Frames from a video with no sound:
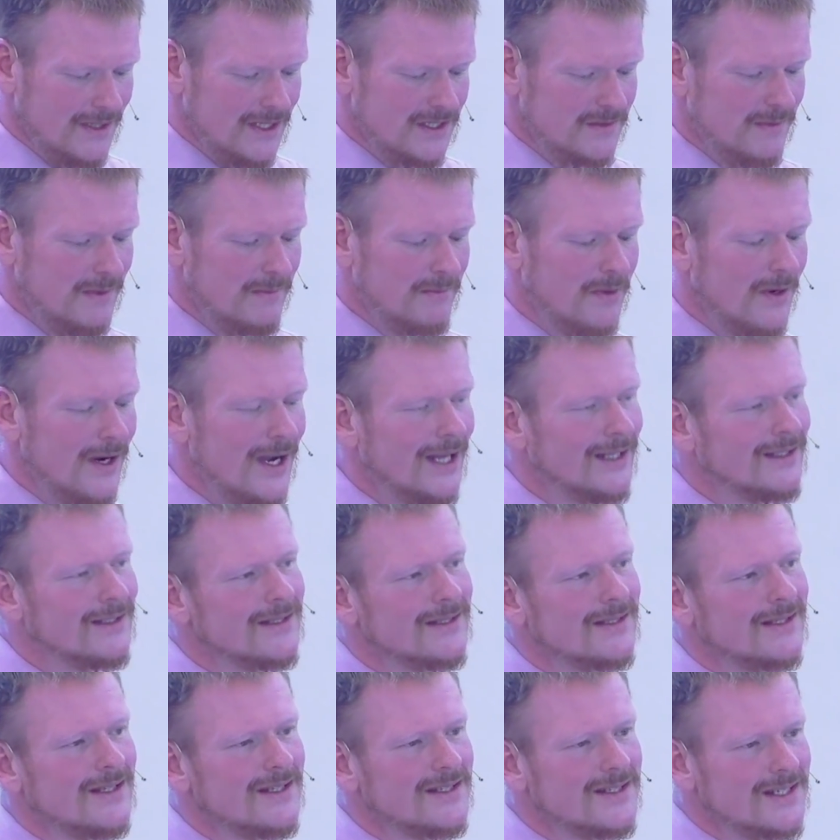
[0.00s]
has been
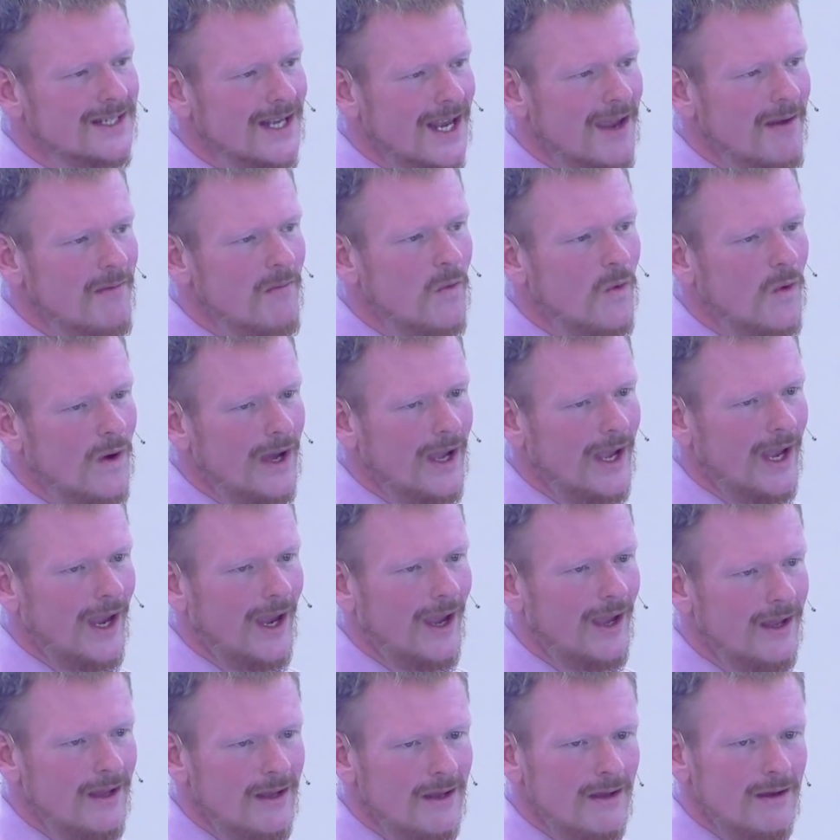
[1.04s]
practiced the same
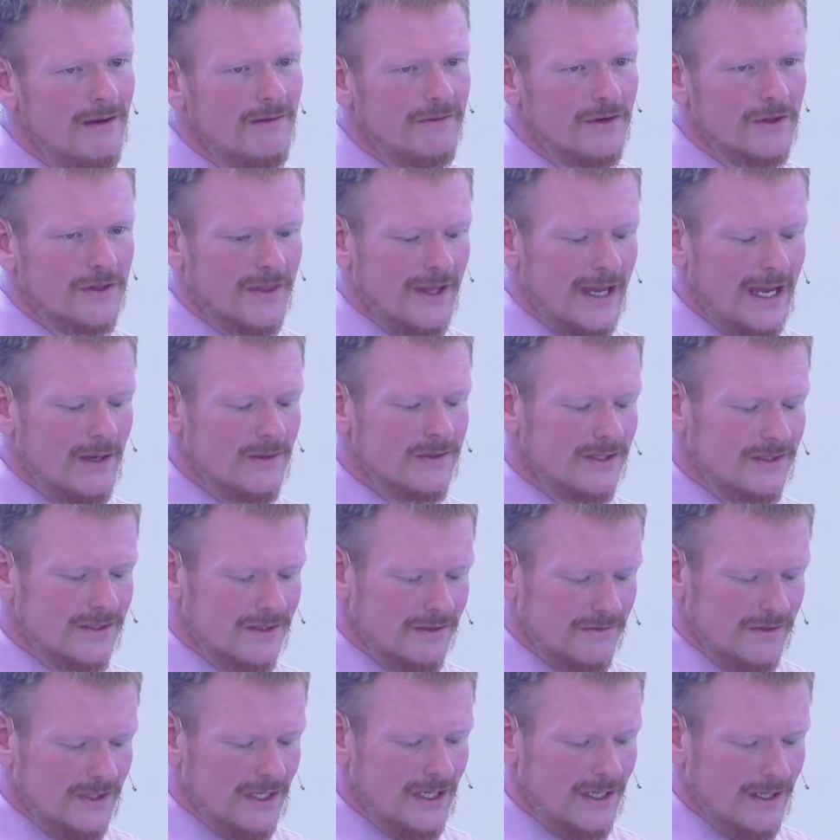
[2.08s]
way for thousands
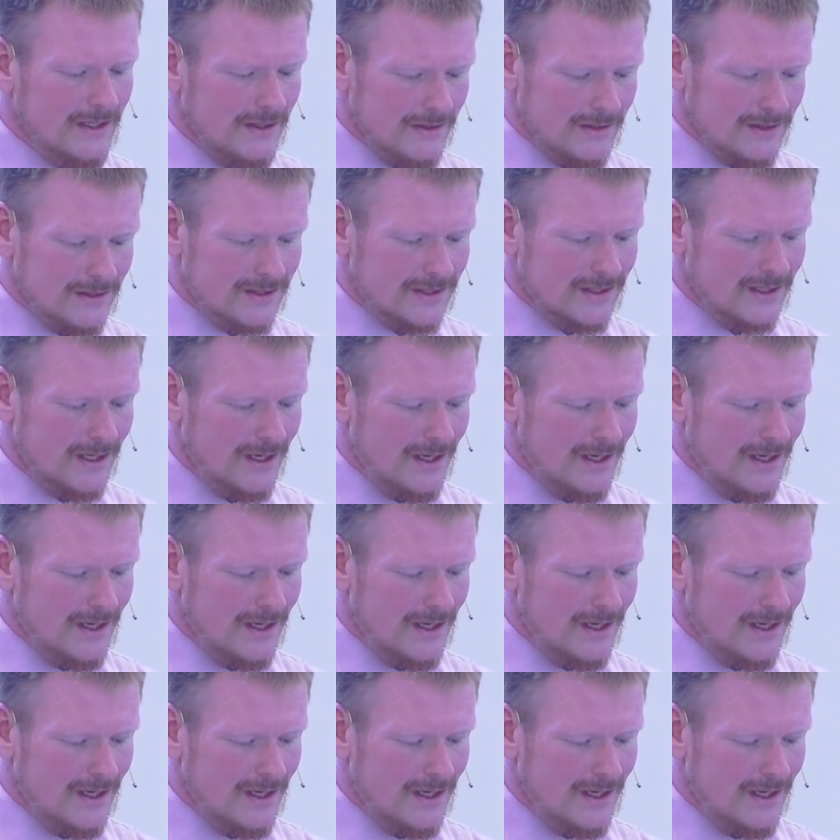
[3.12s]
of years.